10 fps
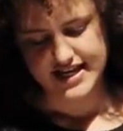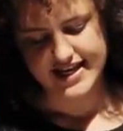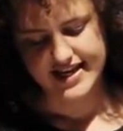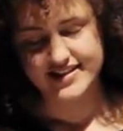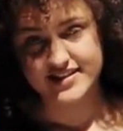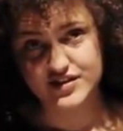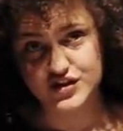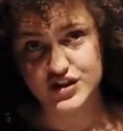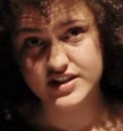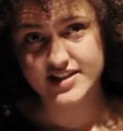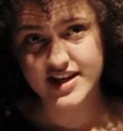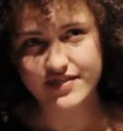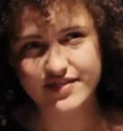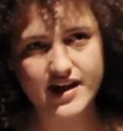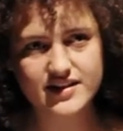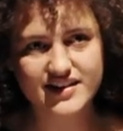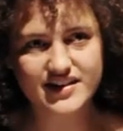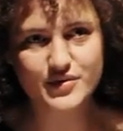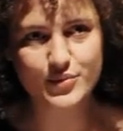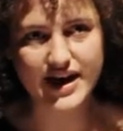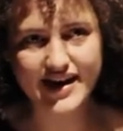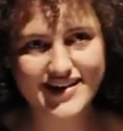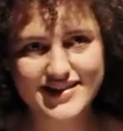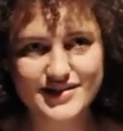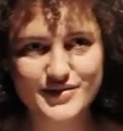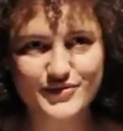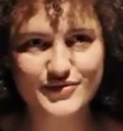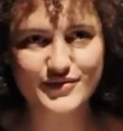And she said that in a way as if